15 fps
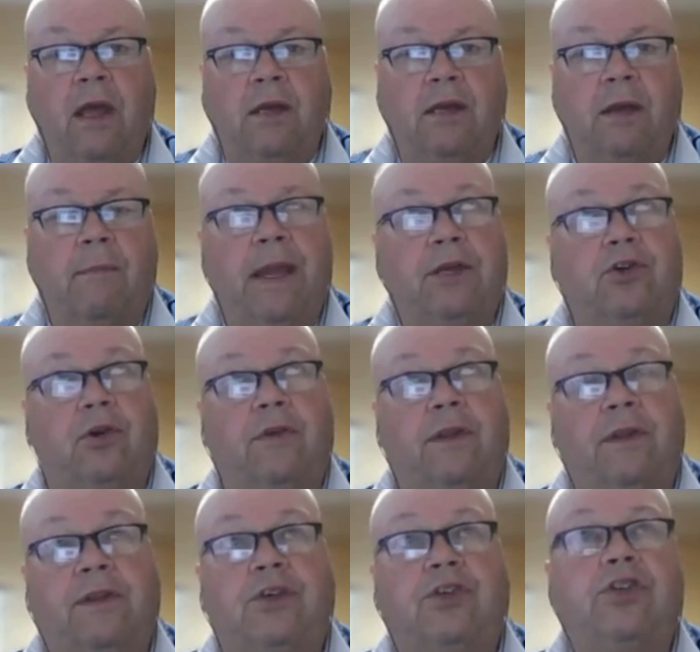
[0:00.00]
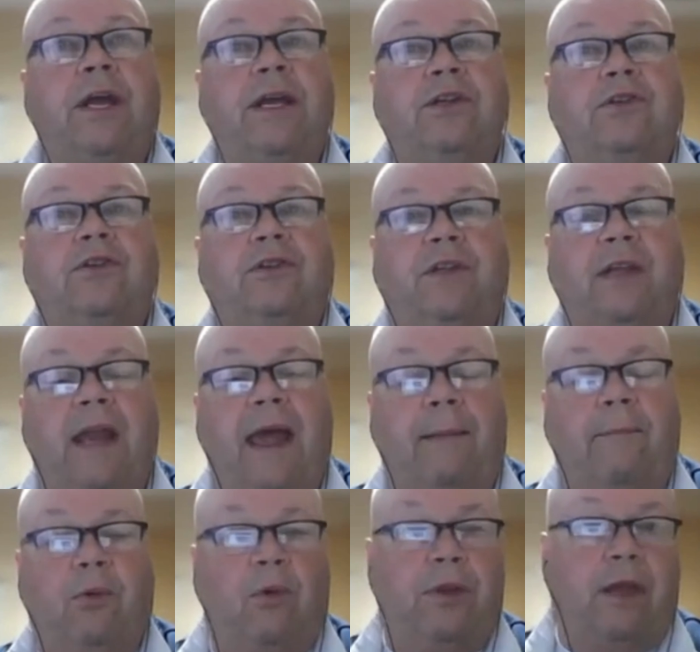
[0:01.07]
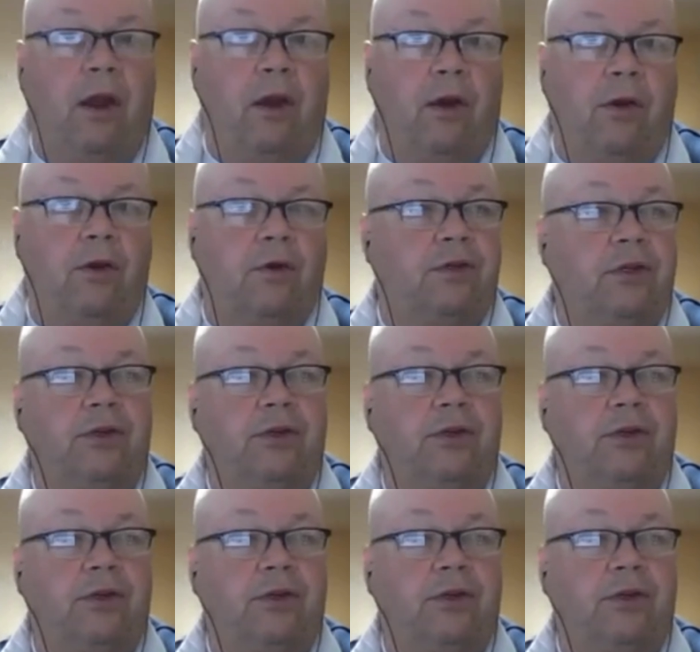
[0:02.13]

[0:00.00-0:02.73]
to make sure that the changes that happen with carriers